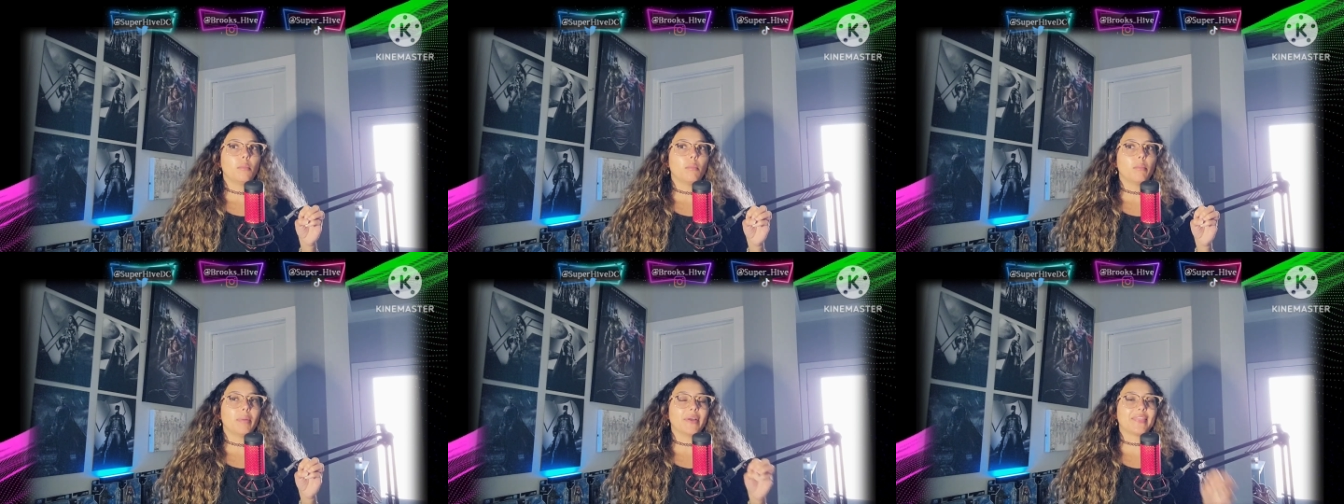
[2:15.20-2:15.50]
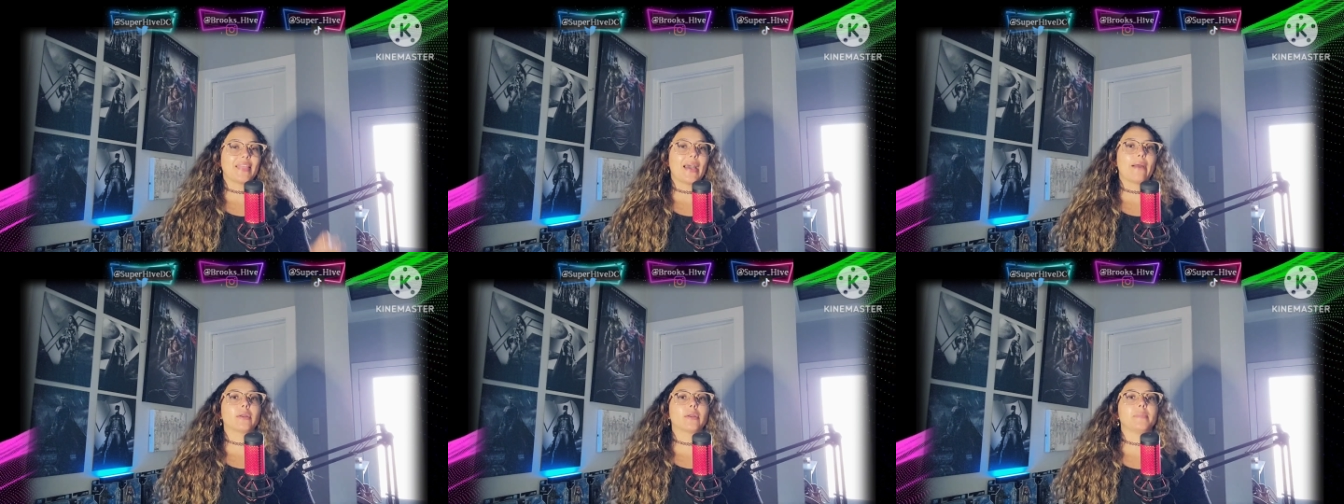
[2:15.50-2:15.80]

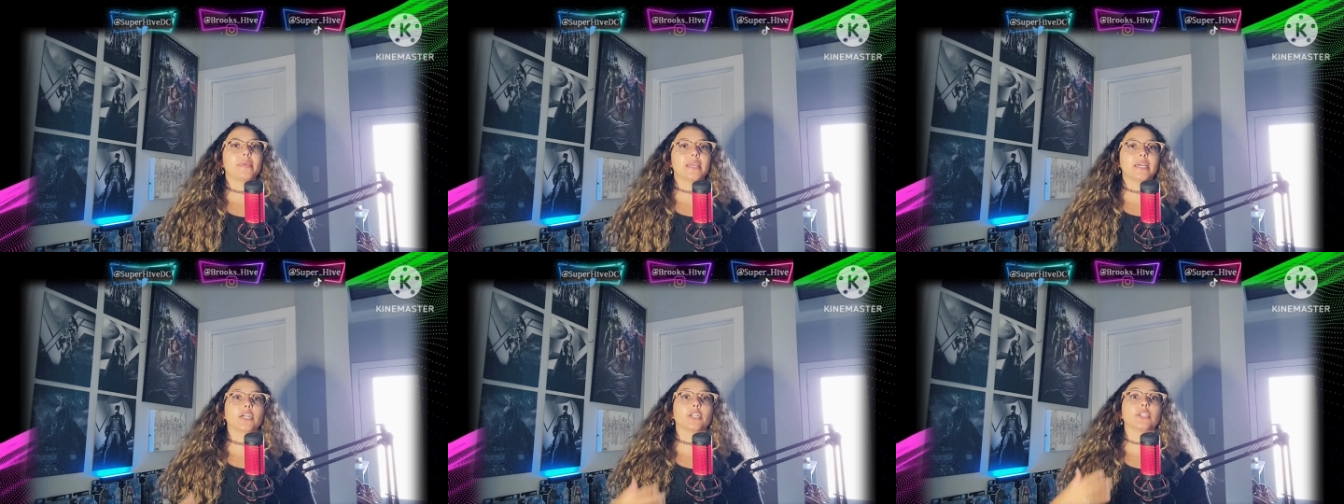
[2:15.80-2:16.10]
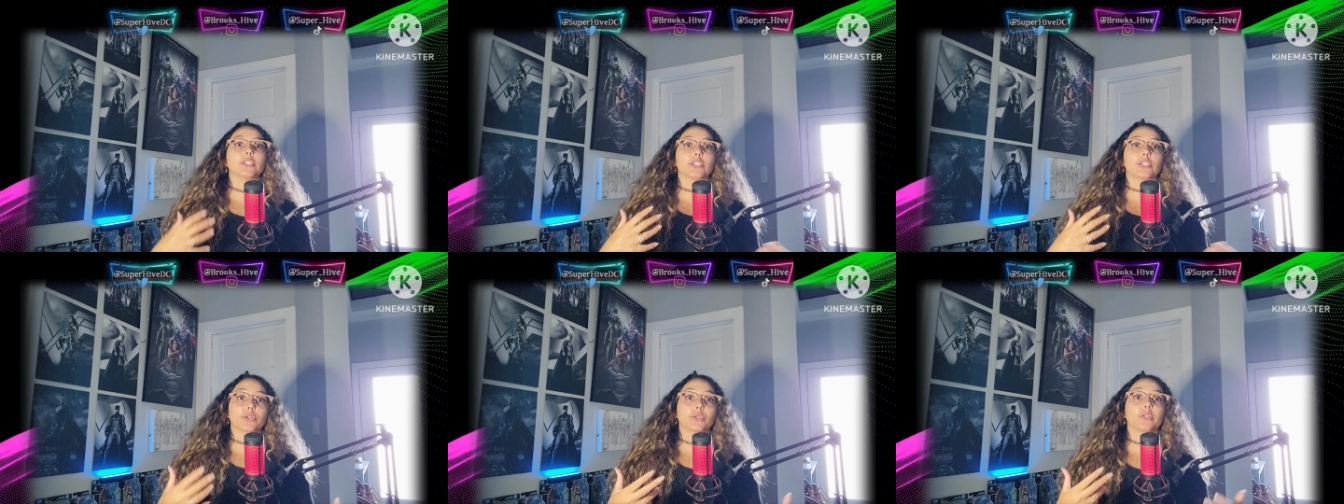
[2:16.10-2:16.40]
but that would be a
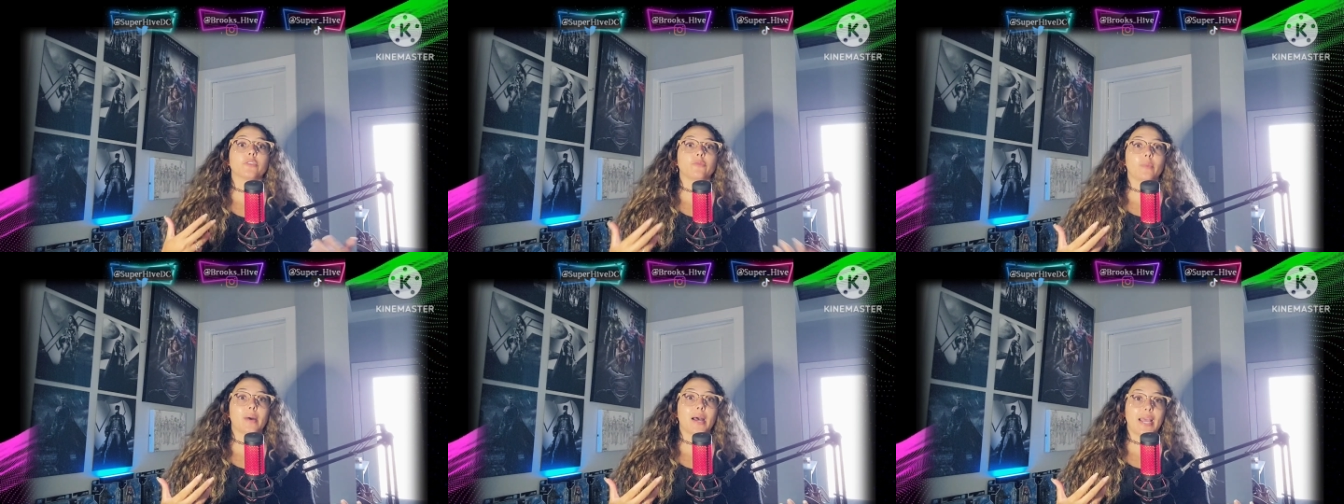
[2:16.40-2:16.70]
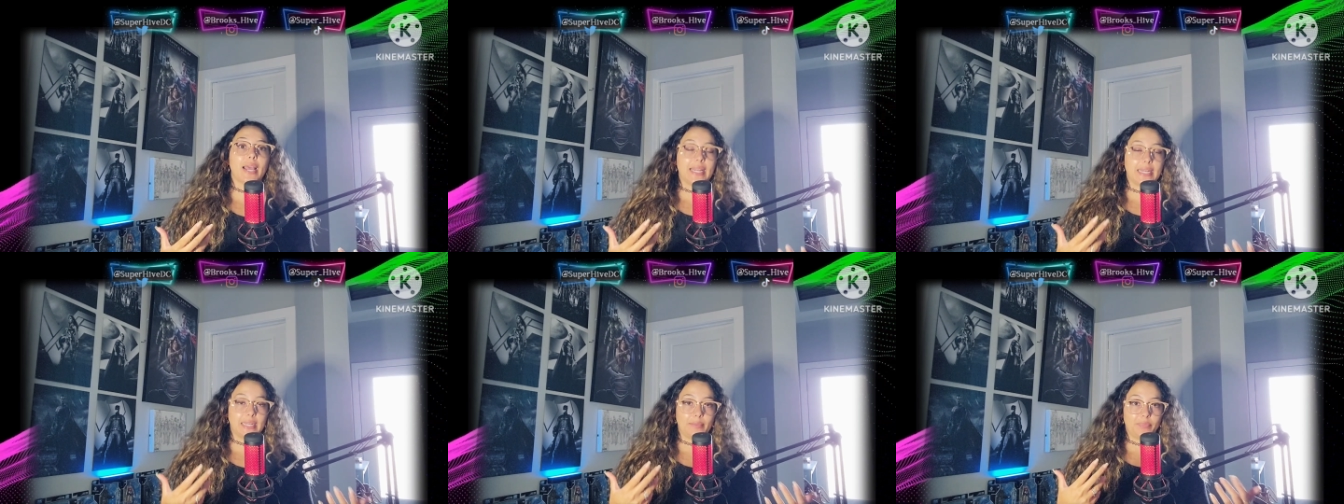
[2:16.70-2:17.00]
concern of
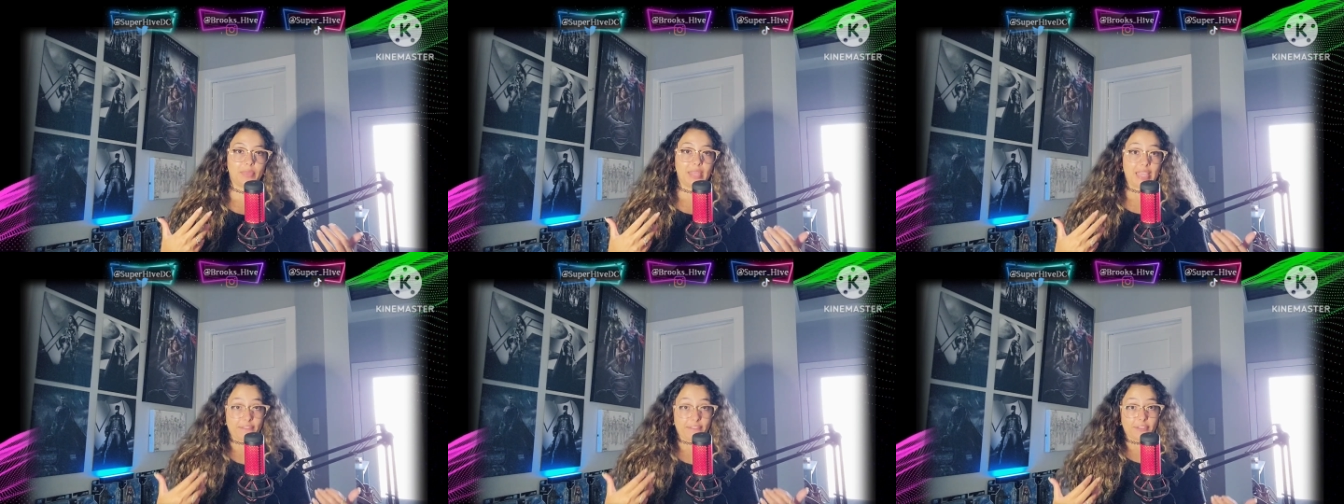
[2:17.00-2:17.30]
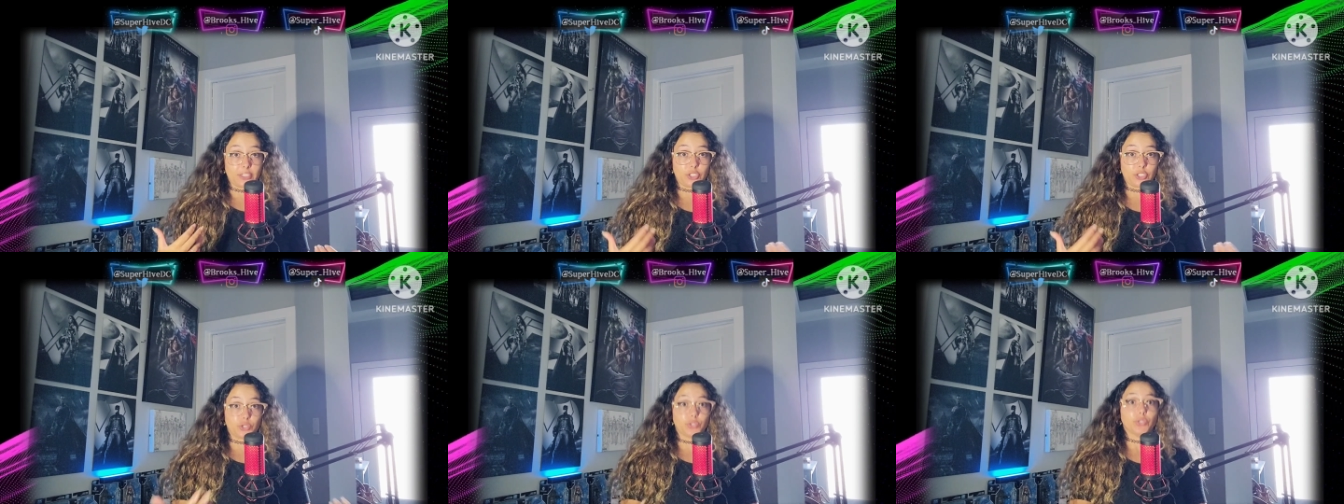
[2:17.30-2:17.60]
mine if
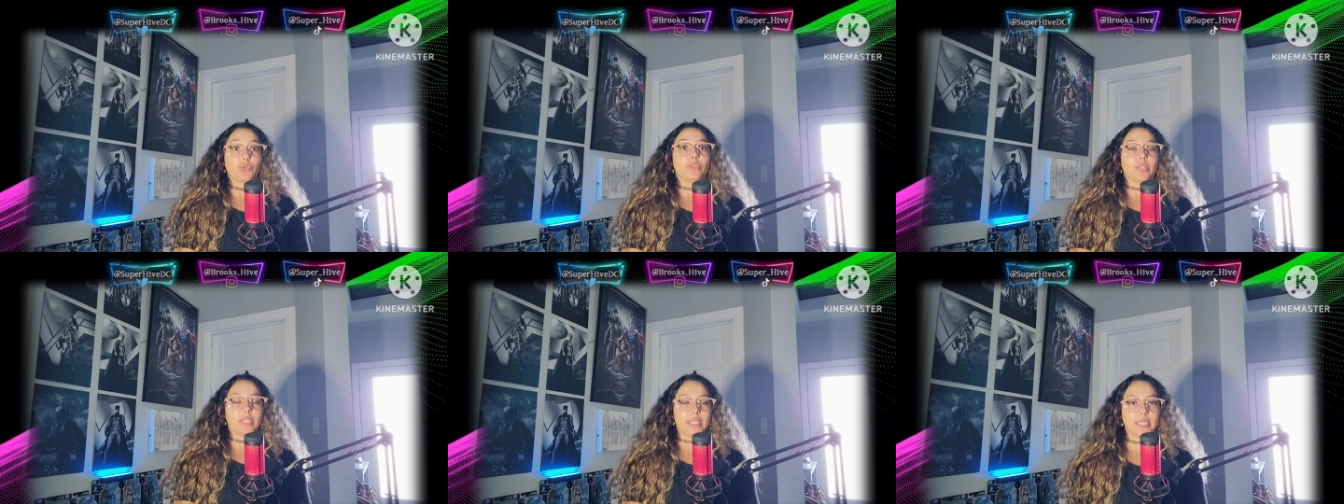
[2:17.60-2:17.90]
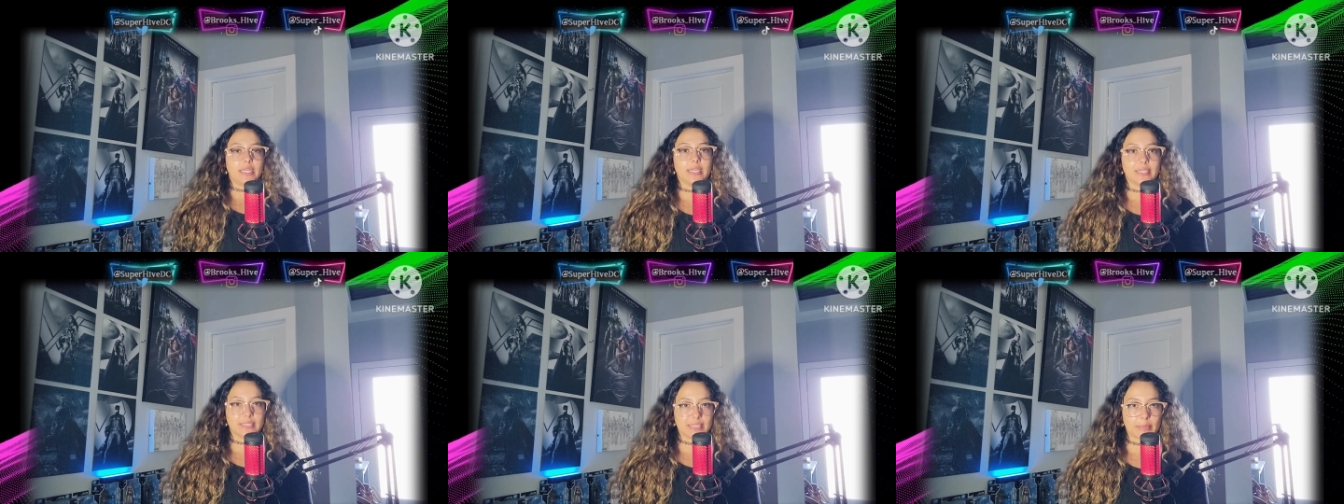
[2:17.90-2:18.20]
it's true that
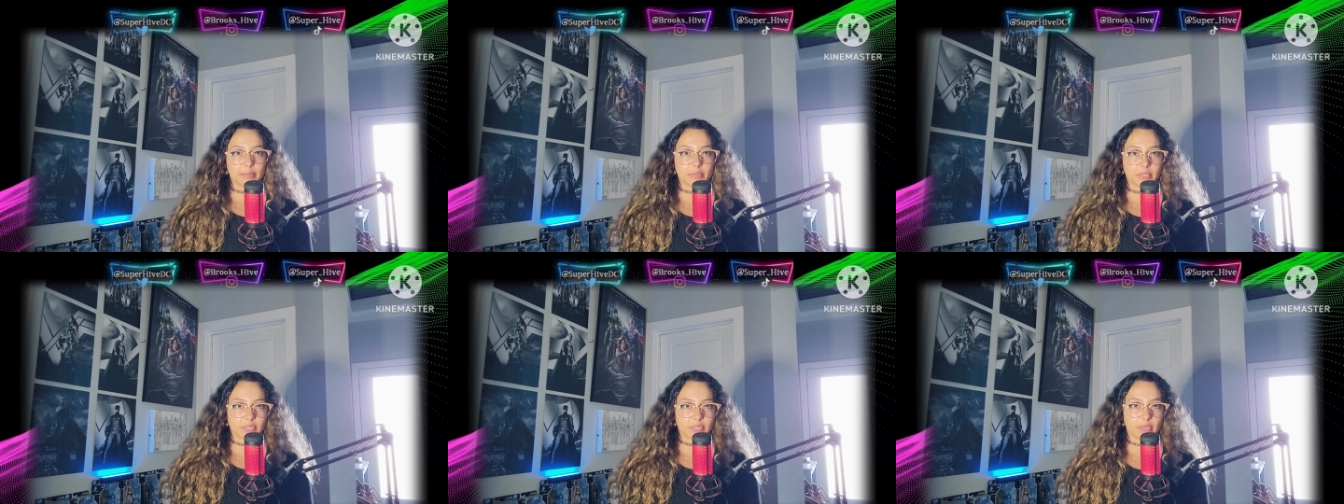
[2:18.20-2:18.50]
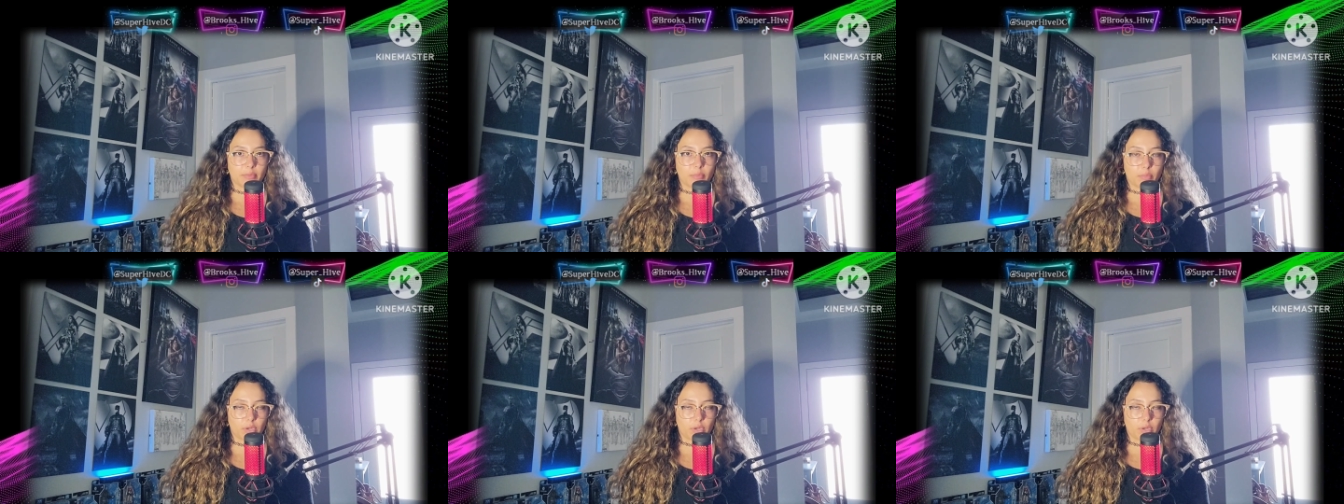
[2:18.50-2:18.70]
he accepted